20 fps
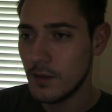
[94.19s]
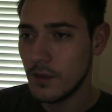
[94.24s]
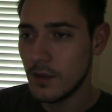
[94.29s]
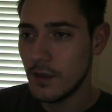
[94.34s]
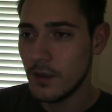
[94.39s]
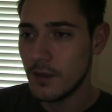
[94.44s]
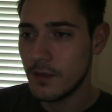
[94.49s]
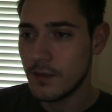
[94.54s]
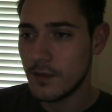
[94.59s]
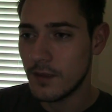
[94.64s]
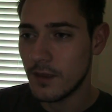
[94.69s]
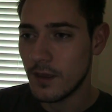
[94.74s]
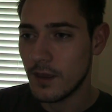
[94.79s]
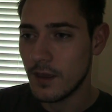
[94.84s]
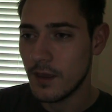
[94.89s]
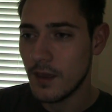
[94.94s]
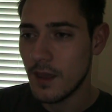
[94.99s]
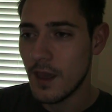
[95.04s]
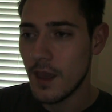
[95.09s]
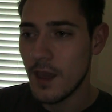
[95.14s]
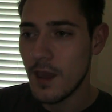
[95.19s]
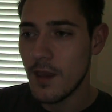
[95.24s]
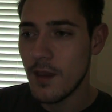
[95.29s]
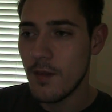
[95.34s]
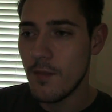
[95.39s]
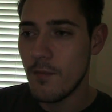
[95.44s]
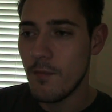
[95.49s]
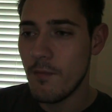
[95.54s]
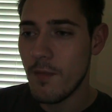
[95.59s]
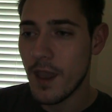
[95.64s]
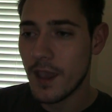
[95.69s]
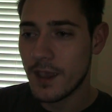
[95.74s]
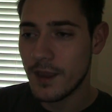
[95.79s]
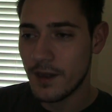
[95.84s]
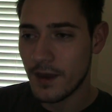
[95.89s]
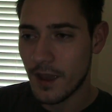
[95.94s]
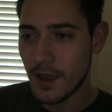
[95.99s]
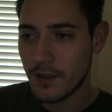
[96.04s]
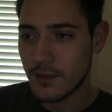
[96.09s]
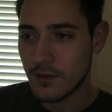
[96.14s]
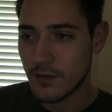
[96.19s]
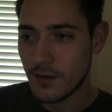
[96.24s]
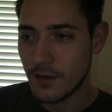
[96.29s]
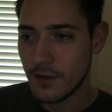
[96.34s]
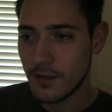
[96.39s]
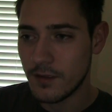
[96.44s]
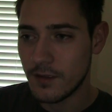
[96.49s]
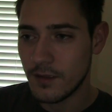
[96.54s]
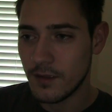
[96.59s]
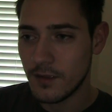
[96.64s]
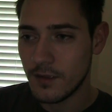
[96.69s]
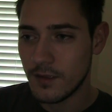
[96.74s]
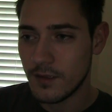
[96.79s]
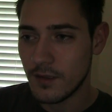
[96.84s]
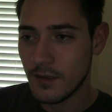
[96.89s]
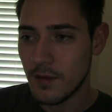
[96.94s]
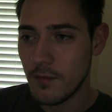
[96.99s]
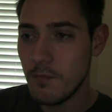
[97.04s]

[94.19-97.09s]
Let's see. Mekanizer is his